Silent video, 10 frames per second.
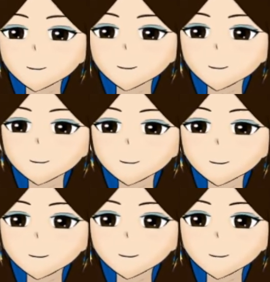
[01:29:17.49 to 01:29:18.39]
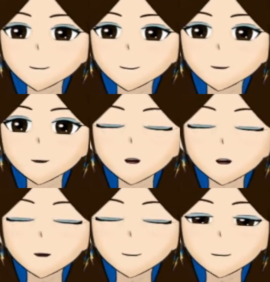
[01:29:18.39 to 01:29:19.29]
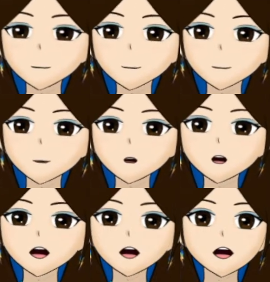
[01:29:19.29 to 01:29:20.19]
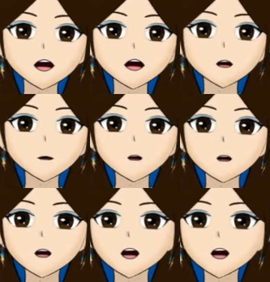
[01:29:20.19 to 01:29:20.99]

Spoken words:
I love it so much, and it's worth sitting through